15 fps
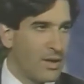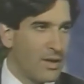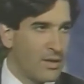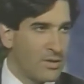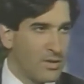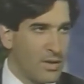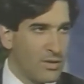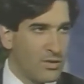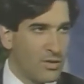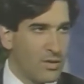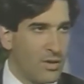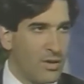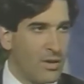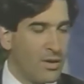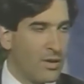legislature.
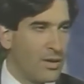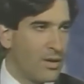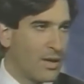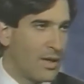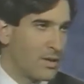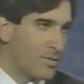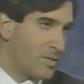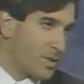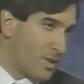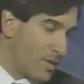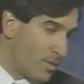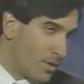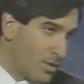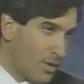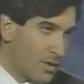Councilman
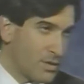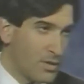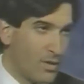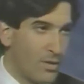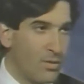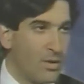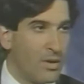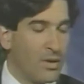Siebert also.